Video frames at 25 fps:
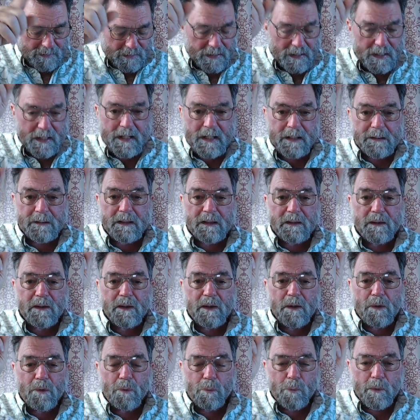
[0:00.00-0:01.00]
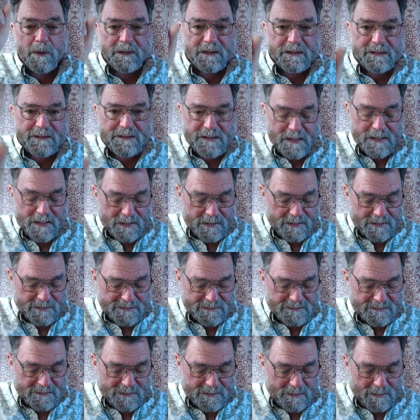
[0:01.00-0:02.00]
and when he
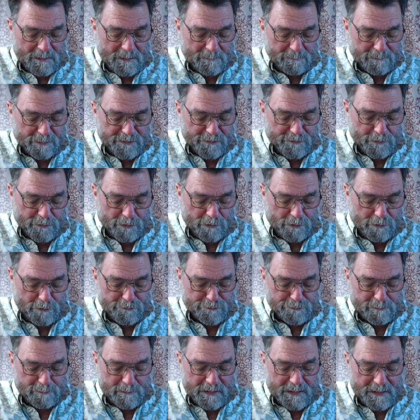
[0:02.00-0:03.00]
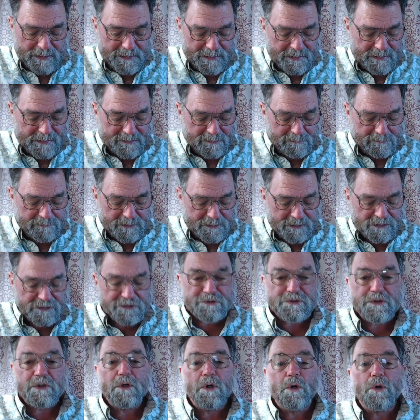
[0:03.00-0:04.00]
does, but those mine
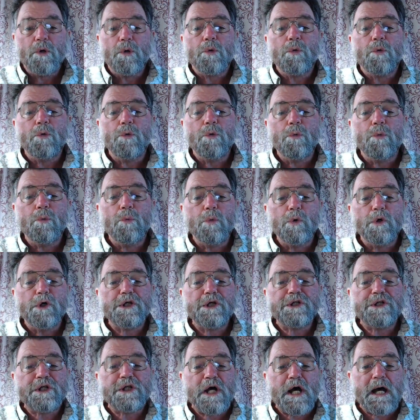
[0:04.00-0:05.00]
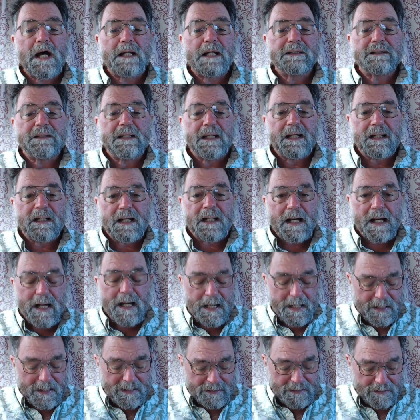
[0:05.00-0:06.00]
enemies who would not that
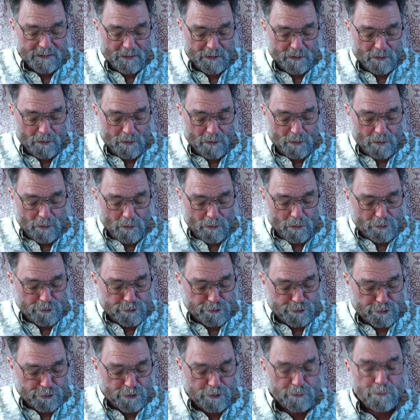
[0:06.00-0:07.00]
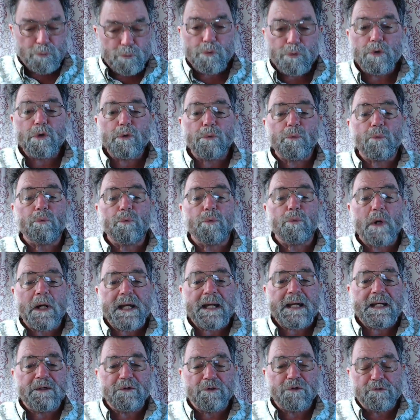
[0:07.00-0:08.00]
I should
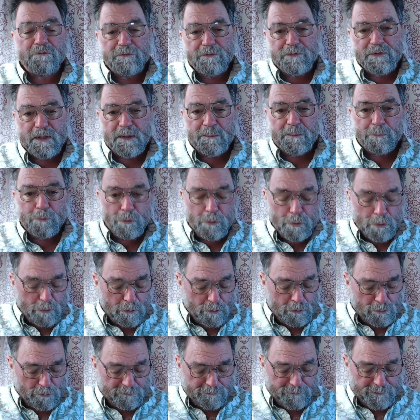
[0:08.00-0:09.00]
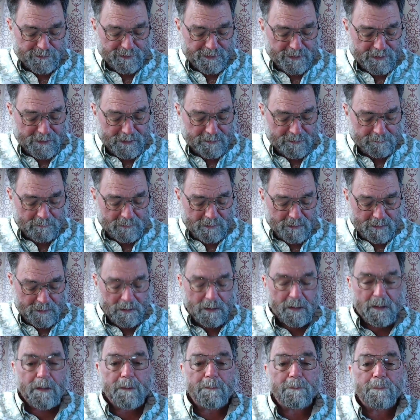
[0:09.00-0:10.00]
reign over them, rule over them,
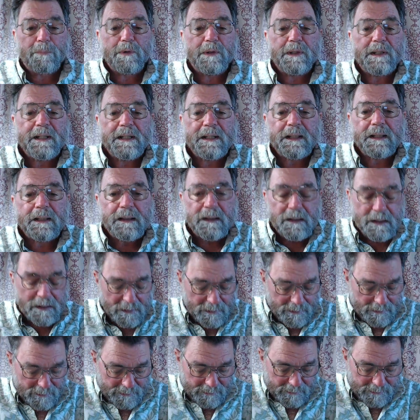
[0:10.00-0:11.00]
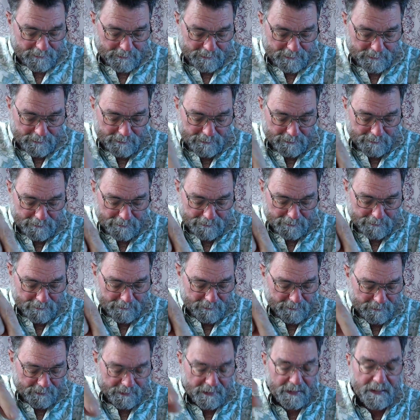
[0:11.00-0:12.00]
bring
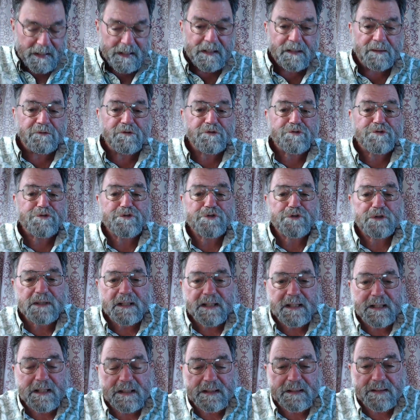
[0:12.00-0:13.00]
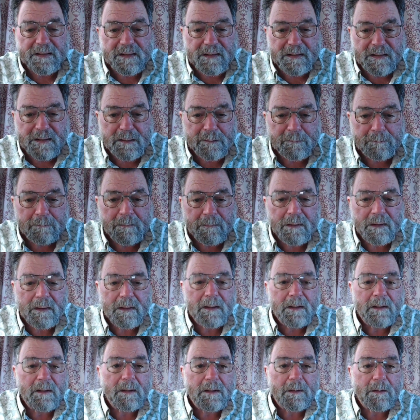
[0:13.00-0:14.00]
here and slay them
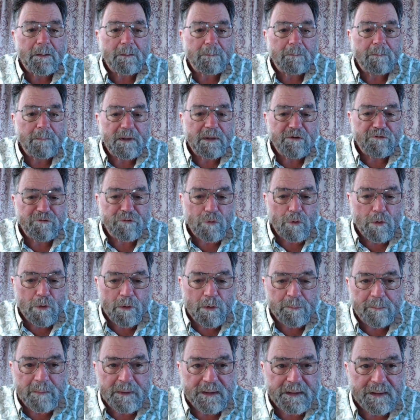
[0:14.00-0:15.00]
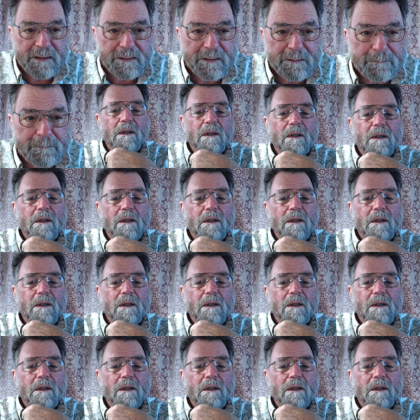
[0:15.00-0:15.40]
before me.